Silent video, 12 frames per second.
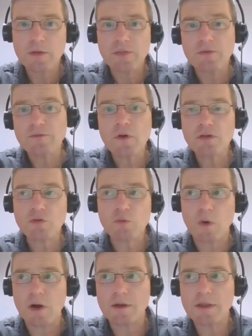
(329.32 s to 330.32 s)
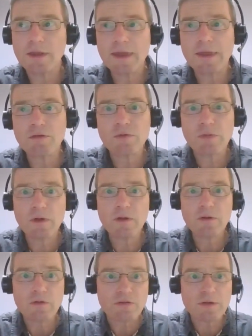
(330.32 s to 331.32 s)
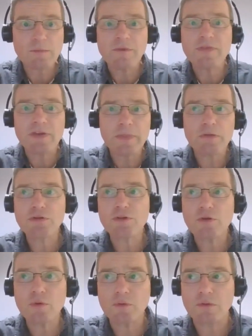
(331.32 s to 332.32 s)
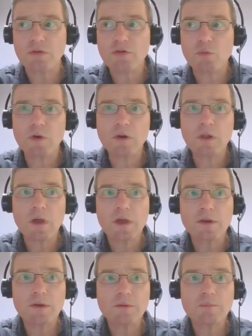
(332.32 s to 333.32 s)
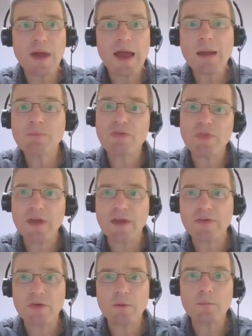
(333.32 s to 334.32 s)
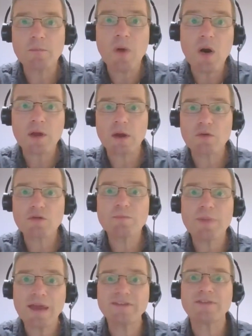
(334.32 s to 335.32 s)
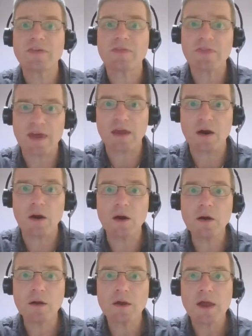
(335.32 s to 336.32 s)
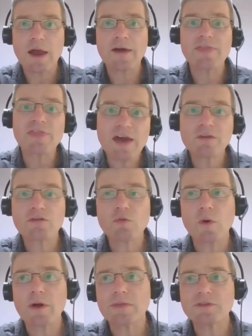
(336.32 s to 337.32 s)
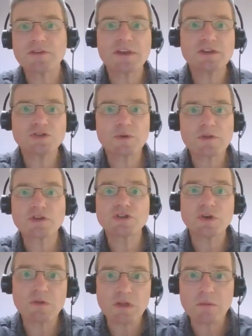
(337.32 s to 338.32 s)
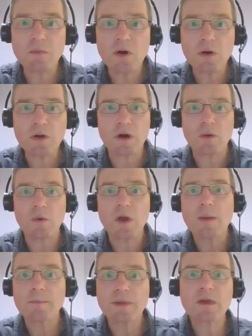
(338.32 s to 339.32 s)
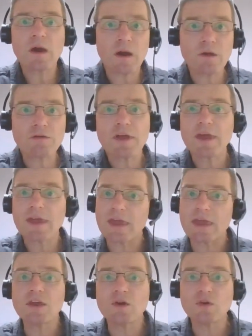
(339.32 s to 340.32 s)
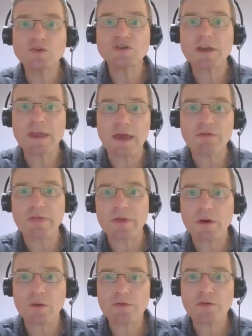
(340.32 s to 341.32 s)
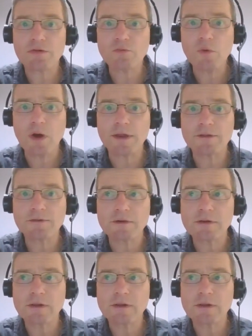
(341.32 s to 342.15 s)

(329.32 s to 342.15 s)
The first one is that some of the other students will perhaps think that Marco's better than they are, and that's why the teacher is choosing Marco, because he usually gets the answers right.